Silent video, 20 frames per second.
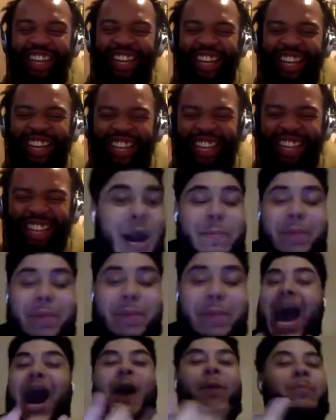It's coming.
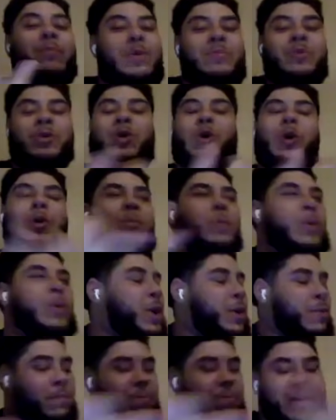Album,
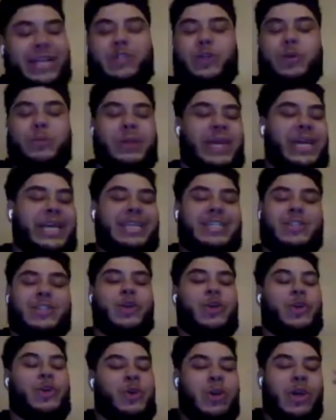cookbook, Big Zoo, Big Eats
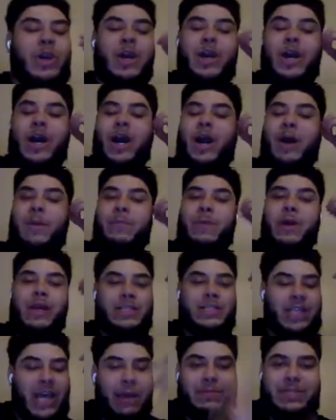2.
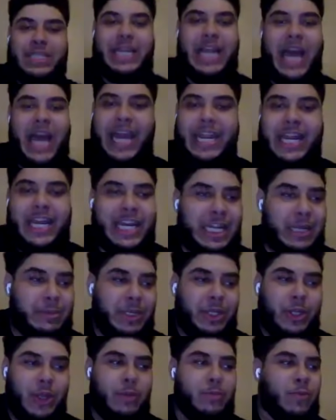Tubbsy and Hyde are going to be
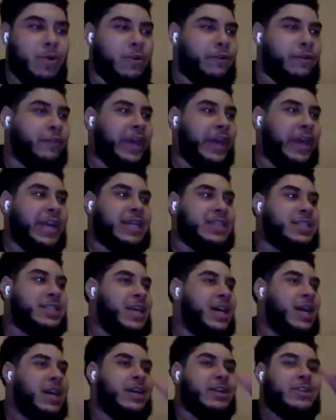doing more things,
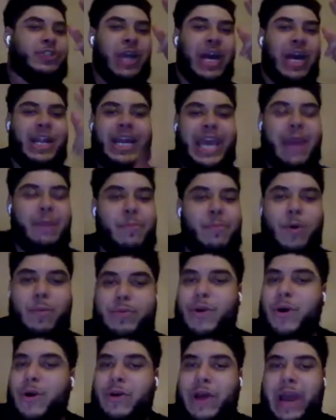trying to get more
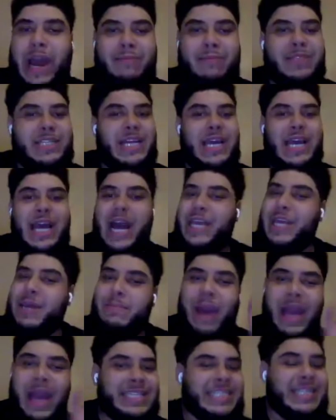programs. You
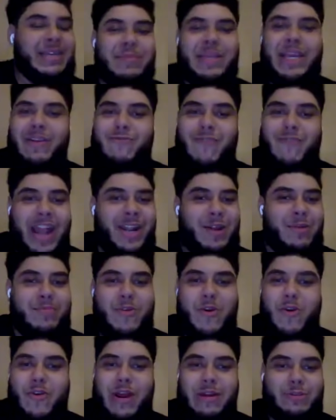might see me in random
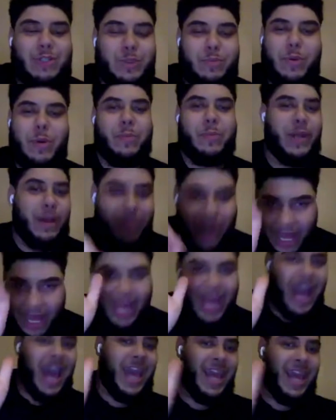programs just popping up like,
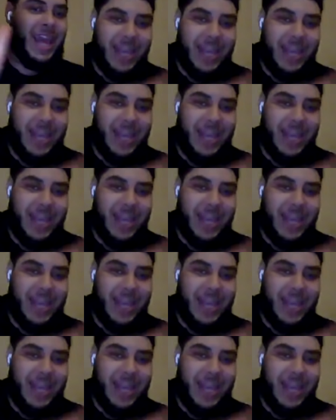hi.